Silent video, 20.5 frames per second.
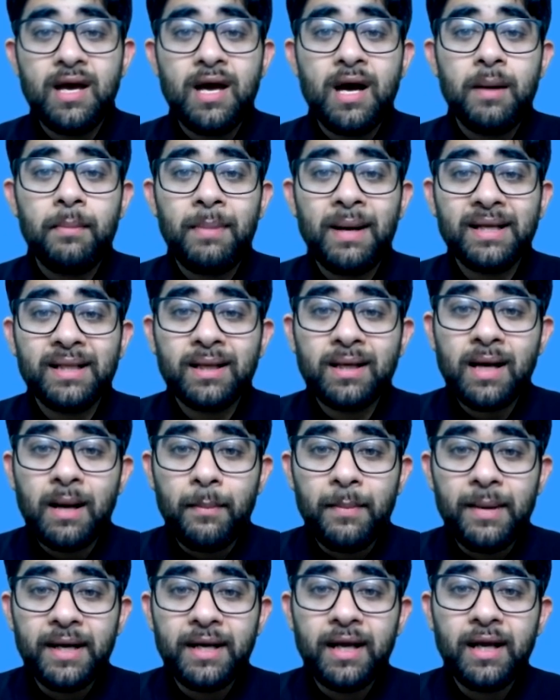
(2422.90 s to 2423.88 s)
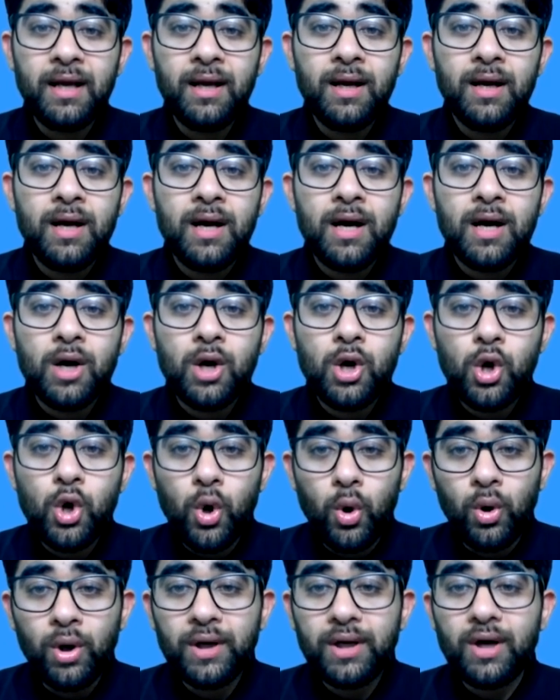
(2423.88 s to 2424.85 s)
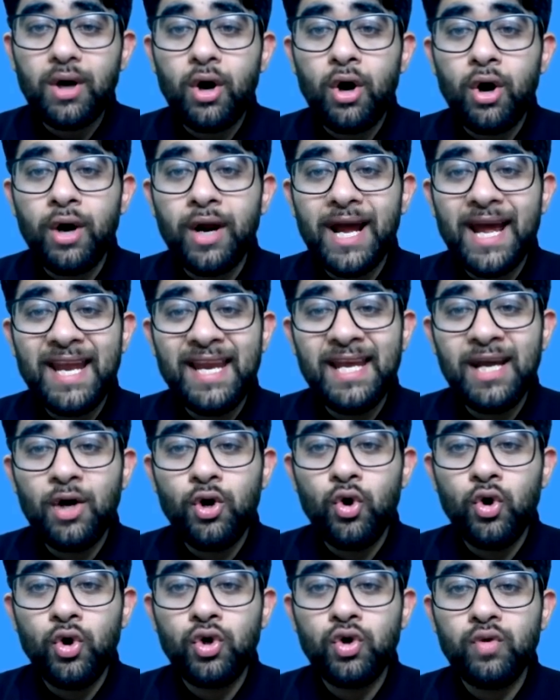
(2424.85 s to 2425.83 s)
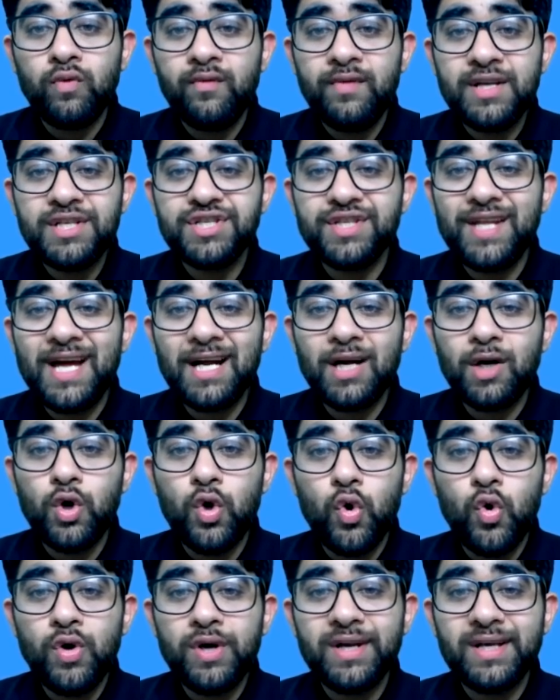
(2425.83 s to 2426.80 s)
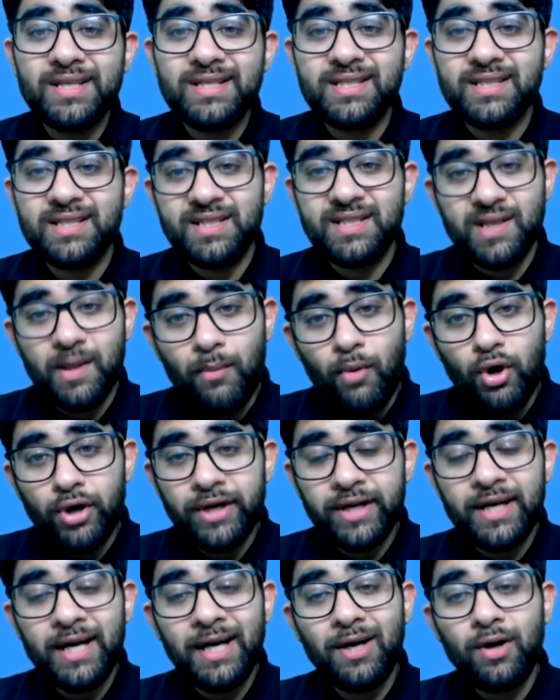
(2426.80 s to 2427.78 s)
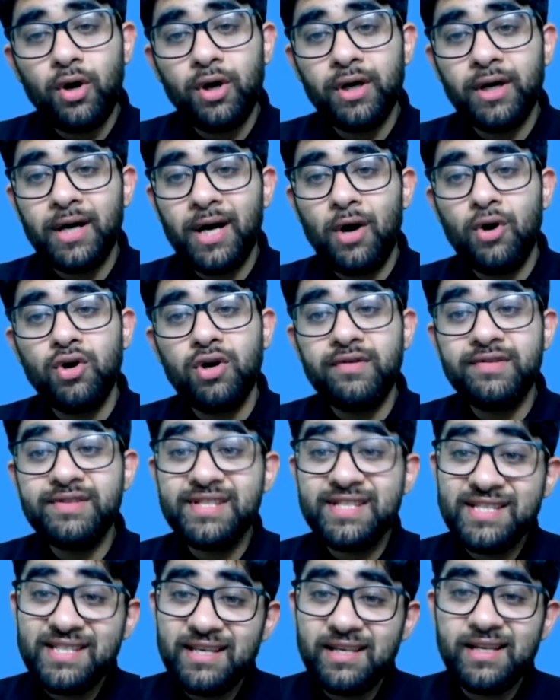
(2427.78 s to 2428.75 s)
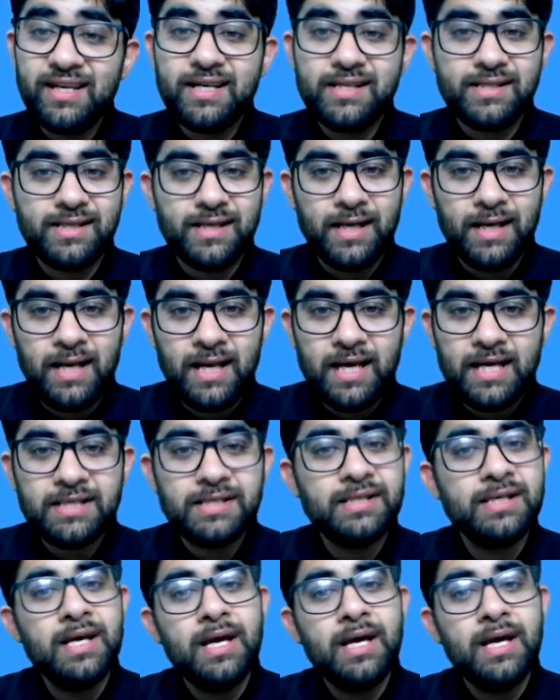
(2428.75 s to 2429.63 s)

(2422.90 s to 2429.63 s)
by the committing court or any court to which that court is subordinate on ground of serious illness,